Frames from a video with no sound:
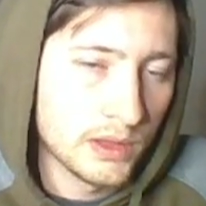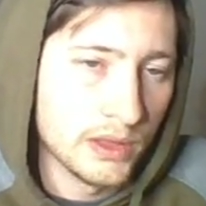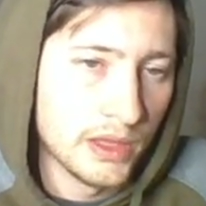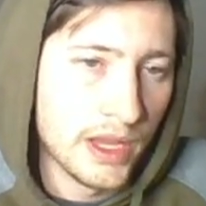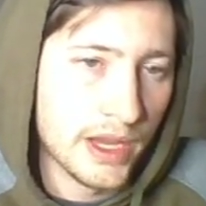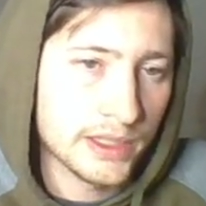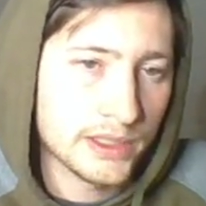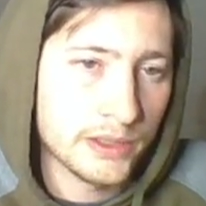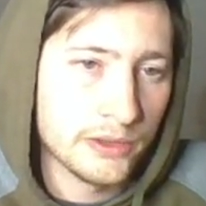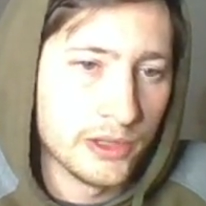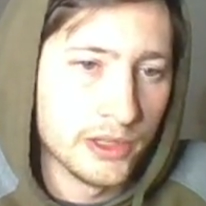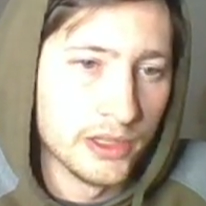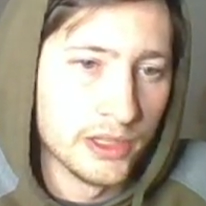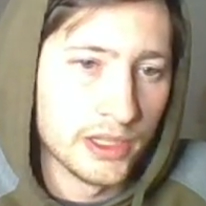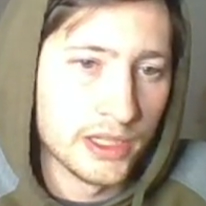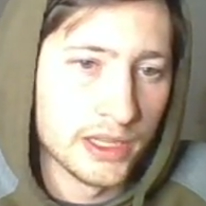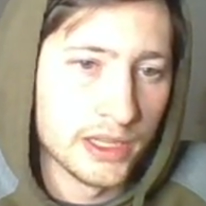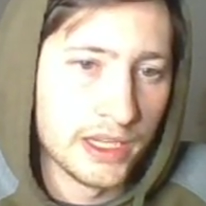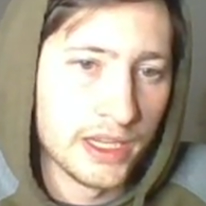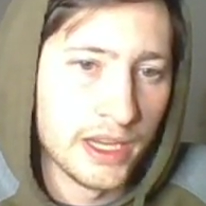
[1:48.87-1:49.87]
Next, I want to
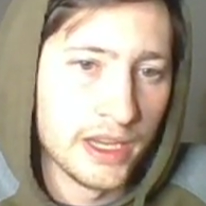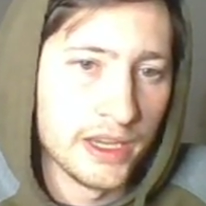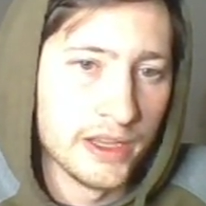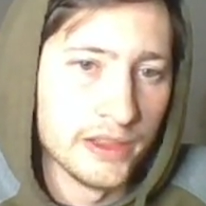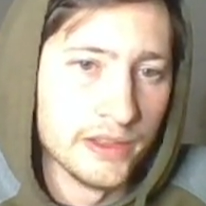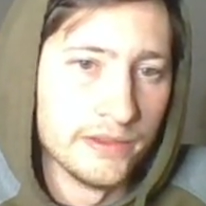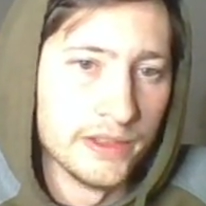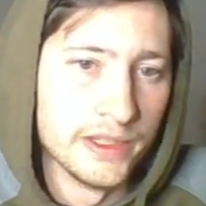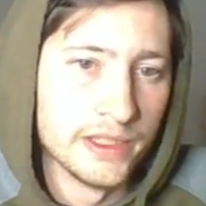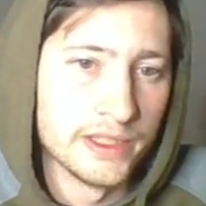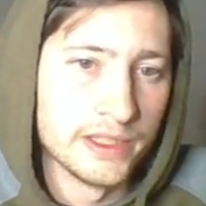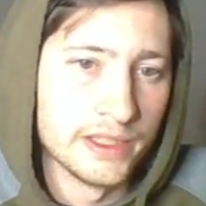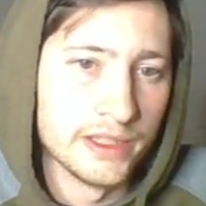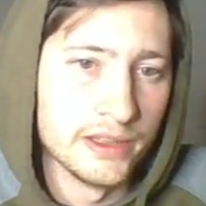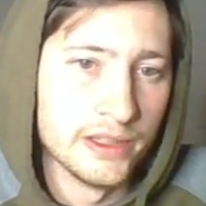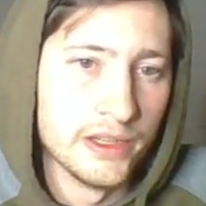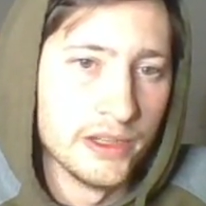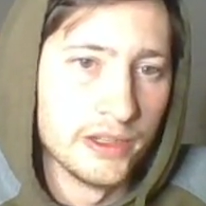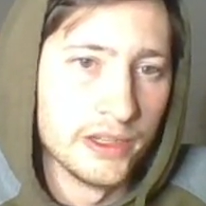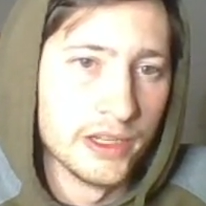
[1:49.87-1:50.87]
look at the Kaale
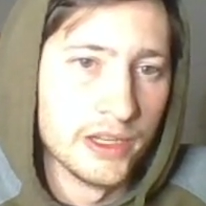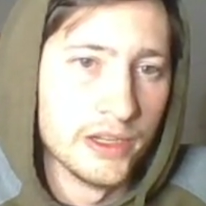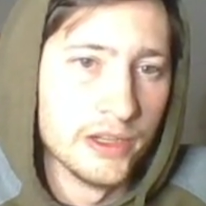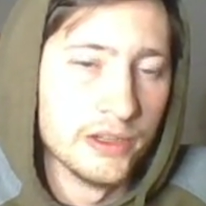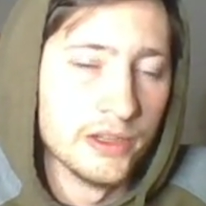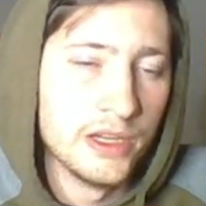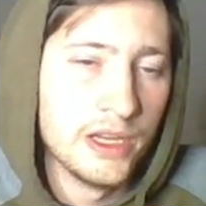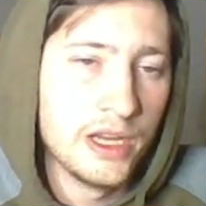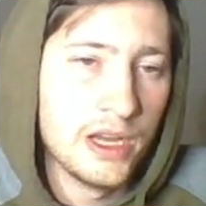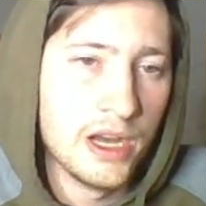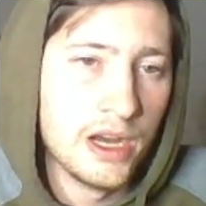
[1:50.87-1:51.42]
logo.